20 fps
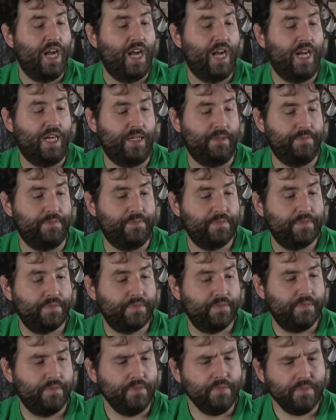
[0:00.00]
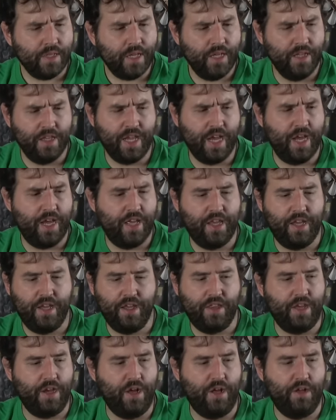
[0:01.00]
Um, And yeah,
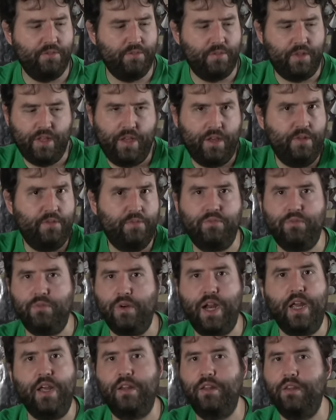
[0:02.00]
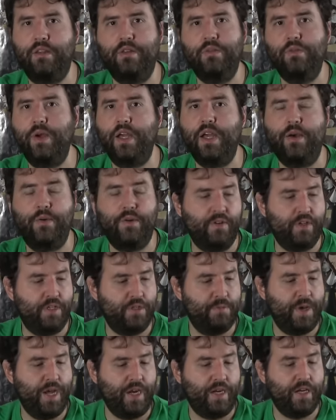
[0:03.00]
they, they all they all ran the way I would
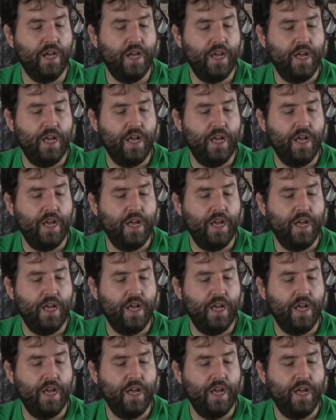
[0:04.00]
expect.